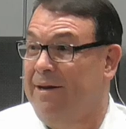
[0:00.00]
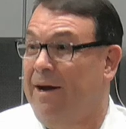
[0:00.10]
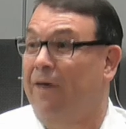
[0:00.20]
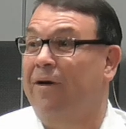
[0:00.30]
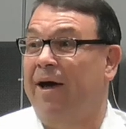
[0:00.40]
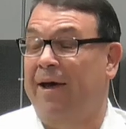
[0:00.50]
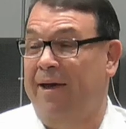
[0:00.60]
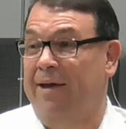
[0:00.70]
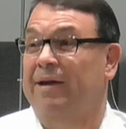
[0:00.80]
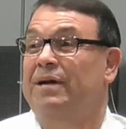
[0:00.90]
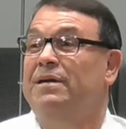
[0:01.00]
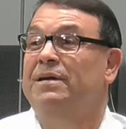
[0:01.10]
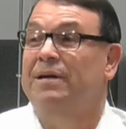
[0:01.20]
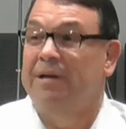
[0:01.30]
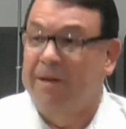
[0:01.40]
Okay?
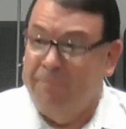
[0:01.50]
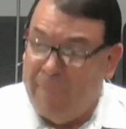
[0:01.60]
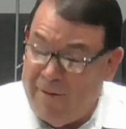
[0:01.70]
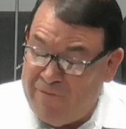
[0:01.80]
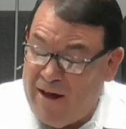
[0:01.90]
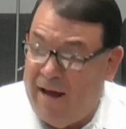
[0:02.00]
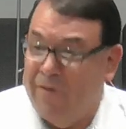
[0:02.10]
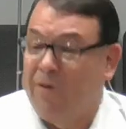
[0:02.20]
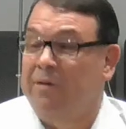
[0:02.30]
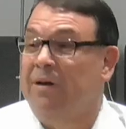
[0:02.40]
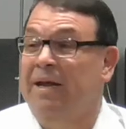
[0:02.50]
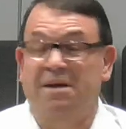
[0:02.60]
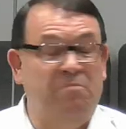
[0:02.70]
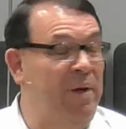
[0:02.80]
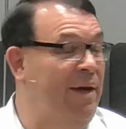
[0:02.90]
My father
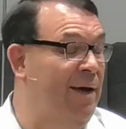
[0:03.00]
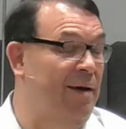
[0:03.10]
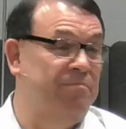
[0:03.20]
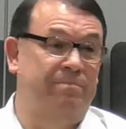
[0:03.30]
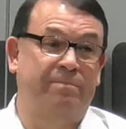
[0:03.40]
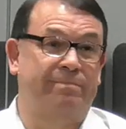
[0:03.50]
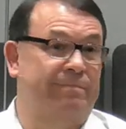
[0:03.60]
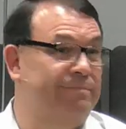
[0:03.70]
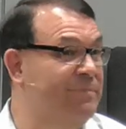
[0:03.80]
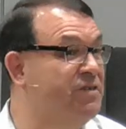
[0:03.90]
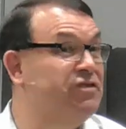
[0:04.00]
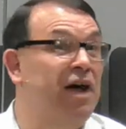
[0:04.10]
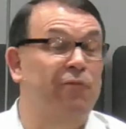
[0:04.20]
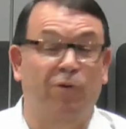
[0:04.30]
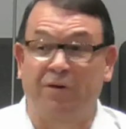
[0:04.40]
lit me up
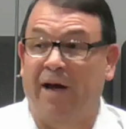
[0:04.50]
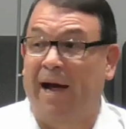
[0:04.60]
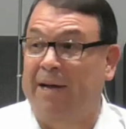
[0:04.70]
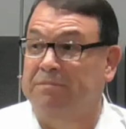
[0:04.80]
several times.